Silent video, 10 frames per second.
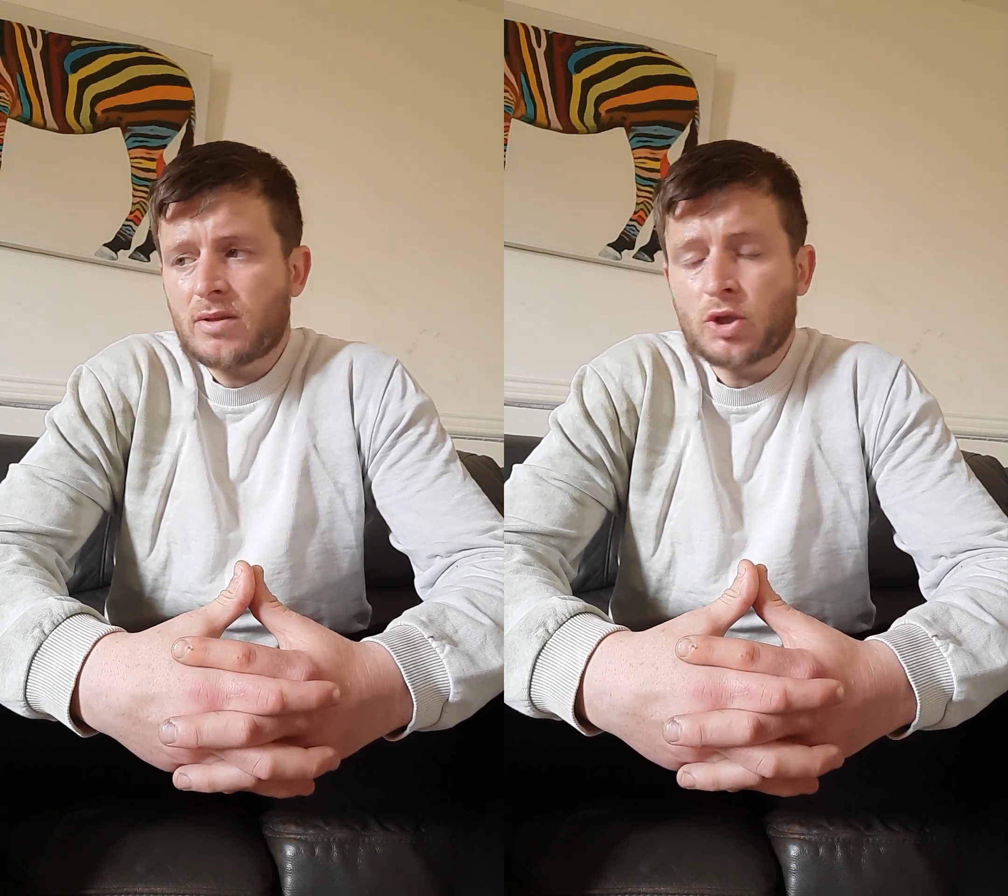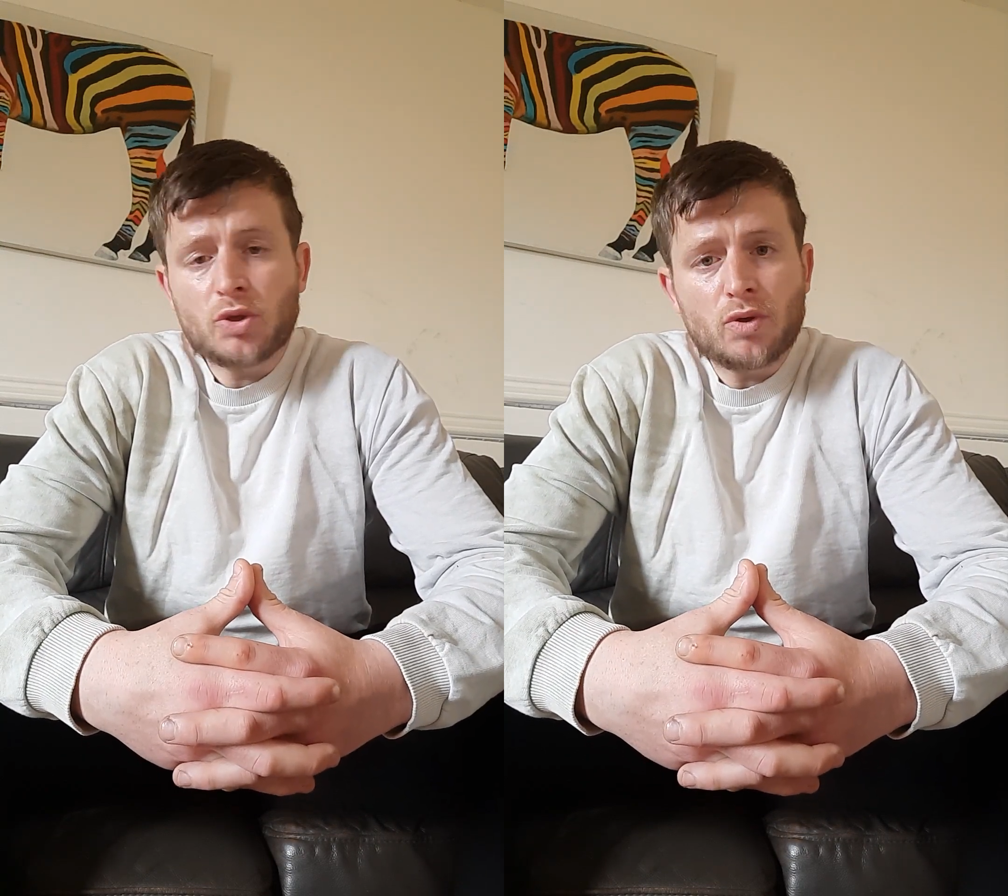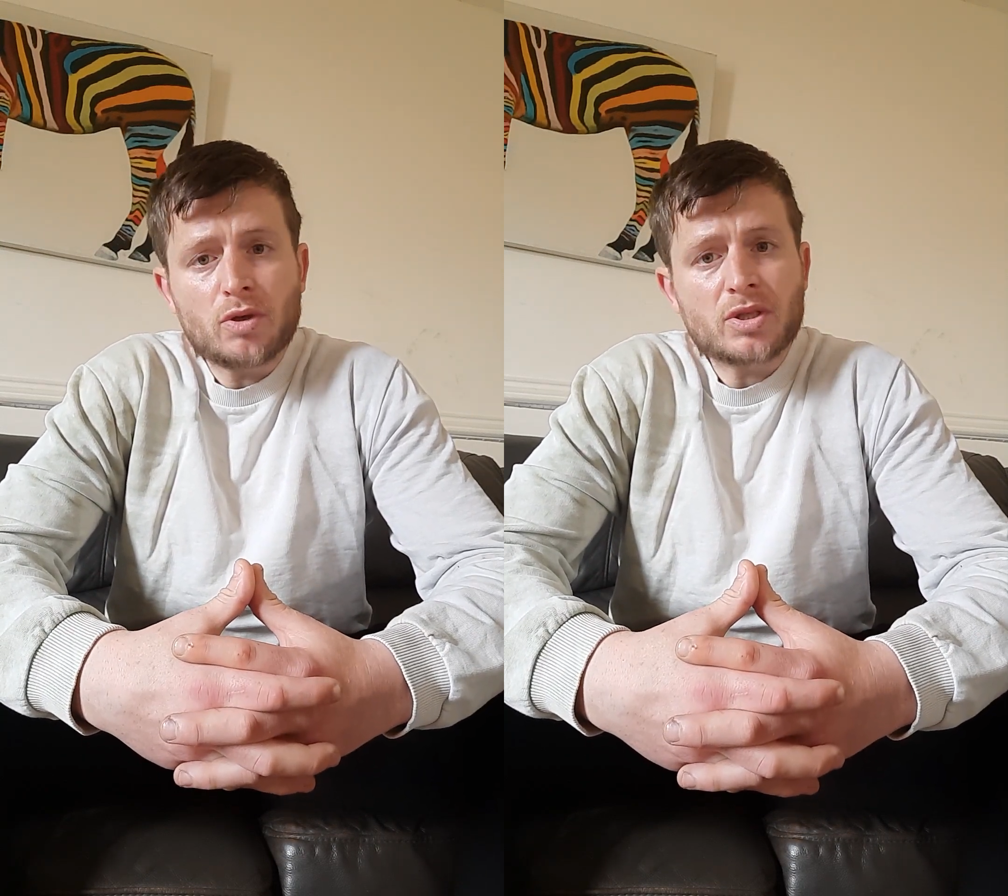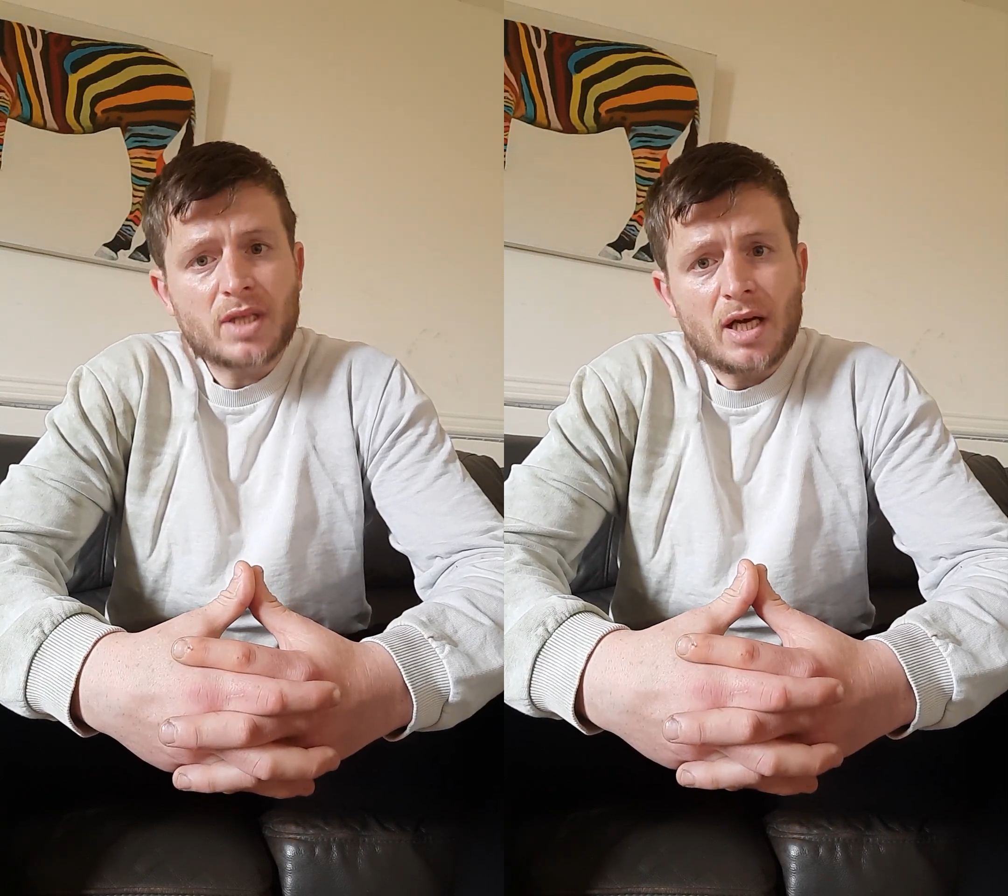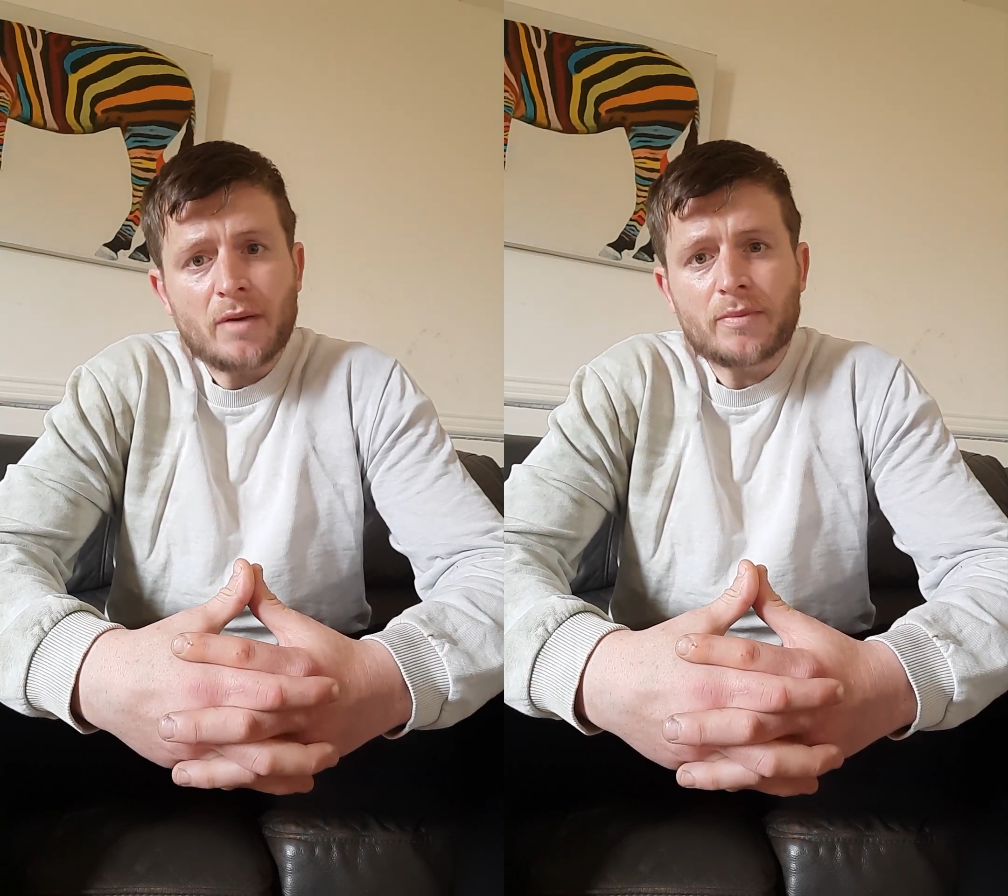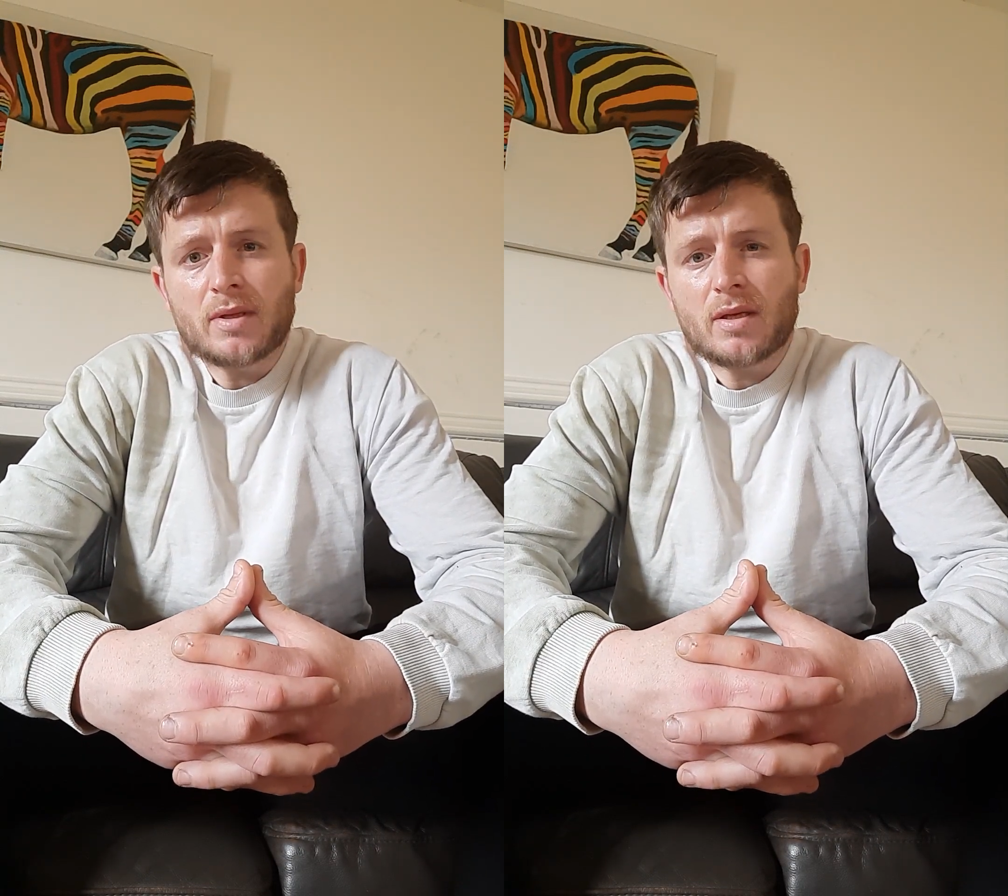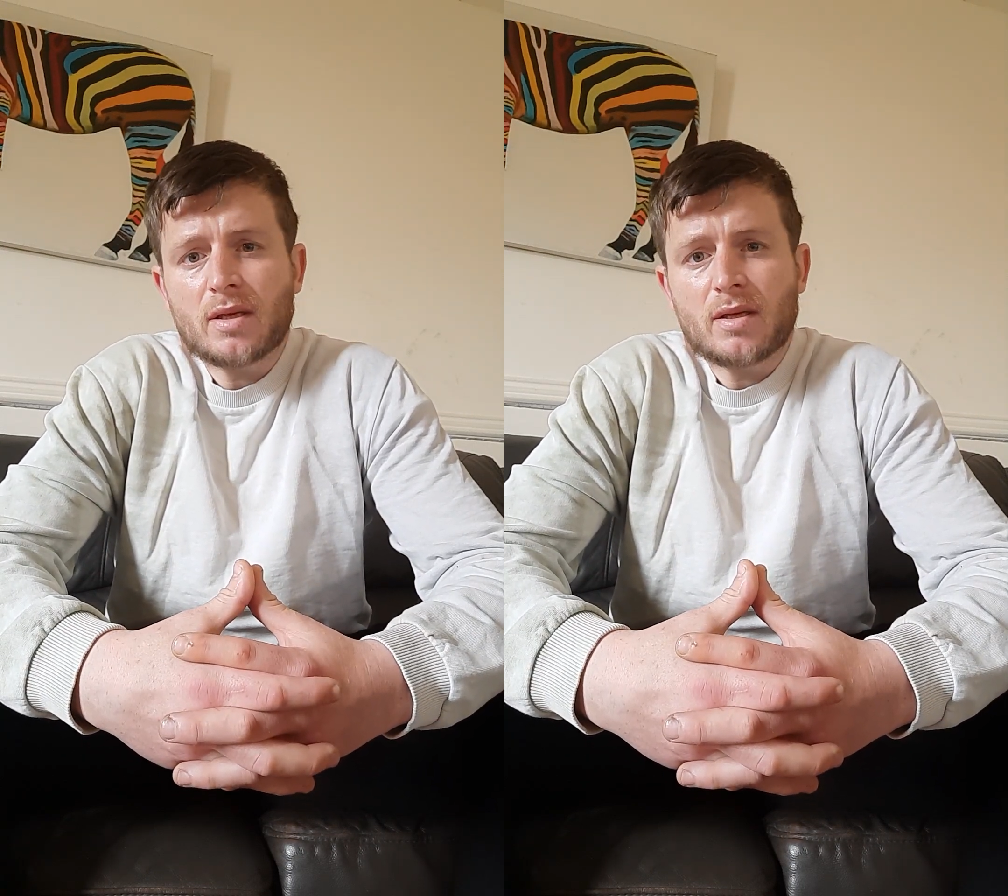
shot, stabbed.